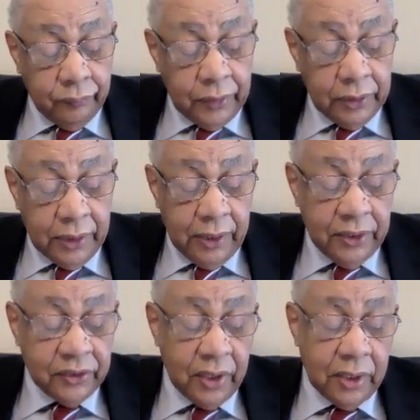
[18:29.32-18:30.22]
Then he
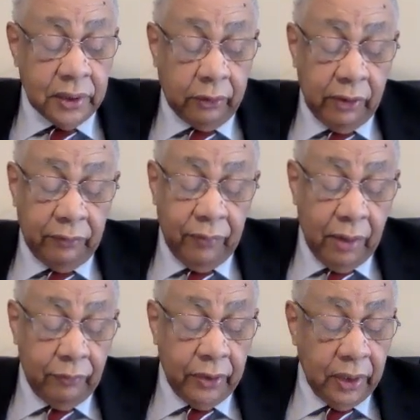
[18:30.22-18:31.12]
says, a great
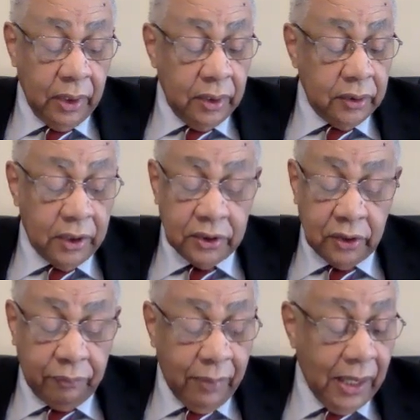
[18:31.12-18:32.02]
memory does
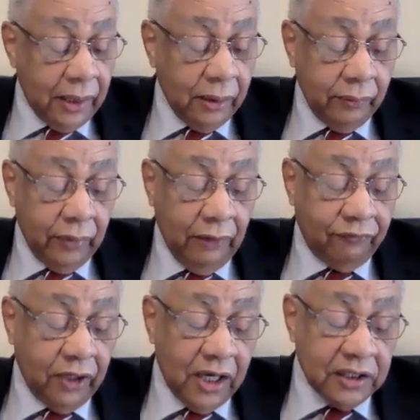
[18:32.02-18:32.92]
not make a
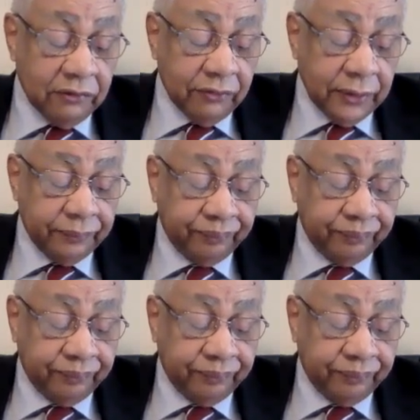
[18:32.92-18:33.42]
philosopher.